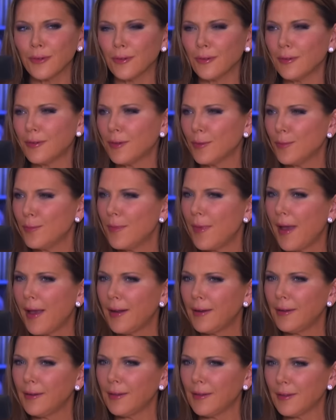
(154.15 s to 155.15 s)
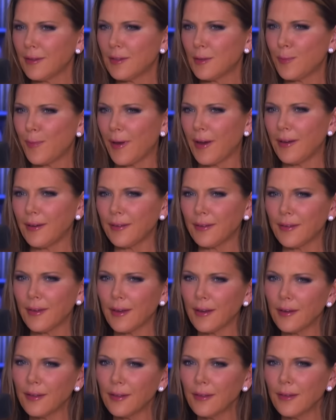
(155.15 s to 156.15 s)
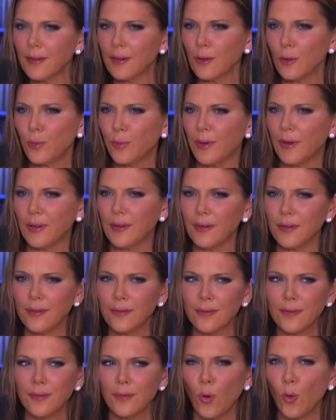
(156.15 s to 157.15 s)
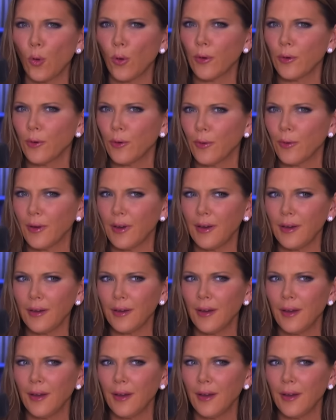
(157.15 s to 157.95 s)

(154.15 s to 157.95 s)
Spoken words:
Do men in this space get a little bit ornery?